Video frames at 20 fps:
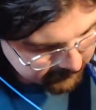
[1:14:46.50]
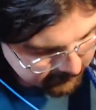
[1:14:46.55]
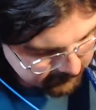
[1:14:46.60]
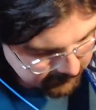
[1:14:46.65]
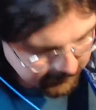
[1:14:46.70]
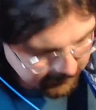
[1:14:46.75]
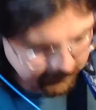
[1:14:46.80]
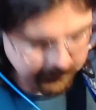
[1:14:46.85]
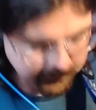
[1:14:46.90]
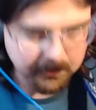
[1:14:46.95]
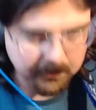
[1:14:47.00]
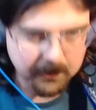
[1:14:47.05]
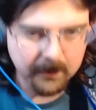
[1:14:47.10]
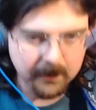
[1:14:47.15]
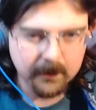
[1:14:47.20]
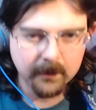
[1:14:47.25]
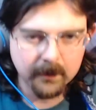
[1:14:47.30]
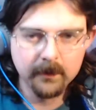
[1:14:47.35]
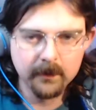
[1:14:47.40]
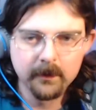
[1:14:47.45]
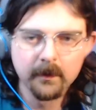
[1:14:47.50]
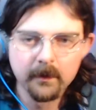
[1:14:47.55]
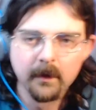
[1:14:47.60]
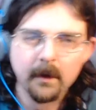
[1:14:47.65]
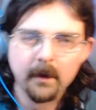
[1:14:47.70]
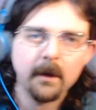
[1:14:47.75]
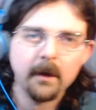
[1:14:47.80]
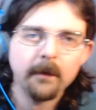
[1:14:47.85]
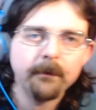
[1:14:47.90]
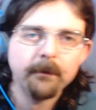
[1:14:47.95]
Which is pretty close.
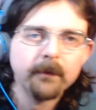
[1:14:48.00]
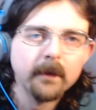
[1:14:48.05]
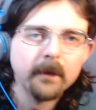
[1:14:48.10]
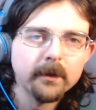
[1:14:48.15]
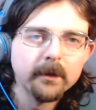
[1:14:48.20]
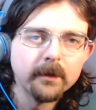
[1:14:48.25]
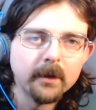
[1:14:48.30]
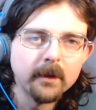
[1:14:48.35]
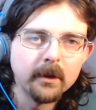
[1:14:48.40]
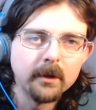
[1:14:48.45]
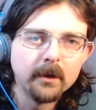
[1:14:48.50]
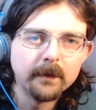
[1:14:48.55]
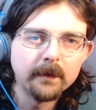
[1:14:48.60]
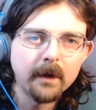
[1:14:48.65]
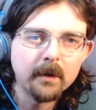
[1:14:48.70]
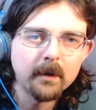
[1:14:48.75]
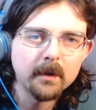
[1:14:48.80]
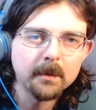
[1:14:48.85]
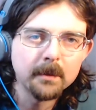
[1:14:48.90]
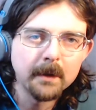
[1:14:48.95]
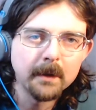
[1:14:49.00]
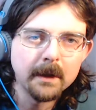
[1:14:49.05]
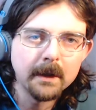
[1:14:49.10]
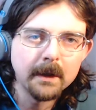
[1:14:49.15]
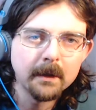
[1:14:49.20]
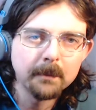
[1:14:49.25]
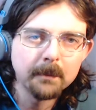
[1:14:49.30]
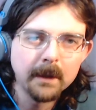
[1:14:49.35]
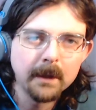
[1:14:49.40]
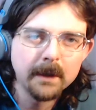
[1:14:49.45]
So if I were to
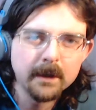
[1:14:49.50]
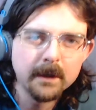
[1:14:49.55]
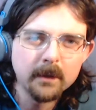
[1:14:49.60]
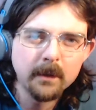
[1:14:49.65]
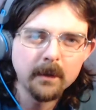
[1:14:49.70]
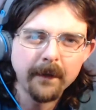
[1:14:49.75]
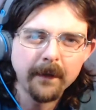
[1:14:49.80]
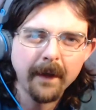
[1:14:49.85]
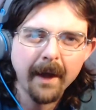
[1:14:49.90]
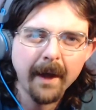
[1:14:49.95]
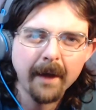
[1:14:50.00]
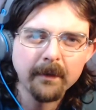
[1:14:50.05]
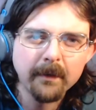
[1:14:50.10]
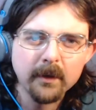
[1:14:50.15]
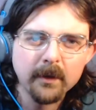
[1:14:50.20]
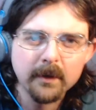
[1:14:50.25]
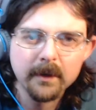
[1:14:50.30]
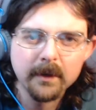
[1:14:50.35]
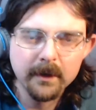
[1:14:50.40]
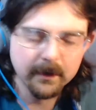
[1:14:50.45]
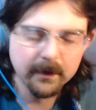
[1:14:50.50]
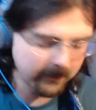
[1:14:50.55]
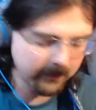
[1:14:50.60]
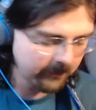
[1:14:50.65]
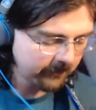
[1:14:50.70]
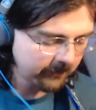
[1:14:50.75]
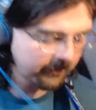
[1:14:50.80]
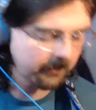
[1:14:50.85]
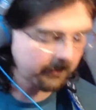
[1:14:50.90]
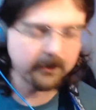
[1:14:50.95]
play it the way they have it on
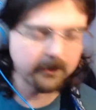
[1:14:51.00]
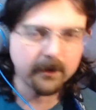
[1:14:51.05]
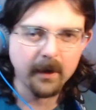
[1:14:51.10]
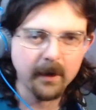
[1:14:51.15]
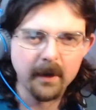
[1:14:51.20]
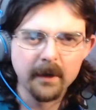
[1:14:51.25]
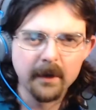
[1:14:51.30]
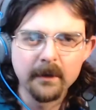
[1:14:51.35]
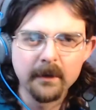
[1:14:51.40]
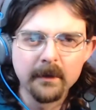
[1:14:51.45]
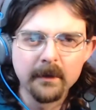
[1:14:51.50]
here, they were saying.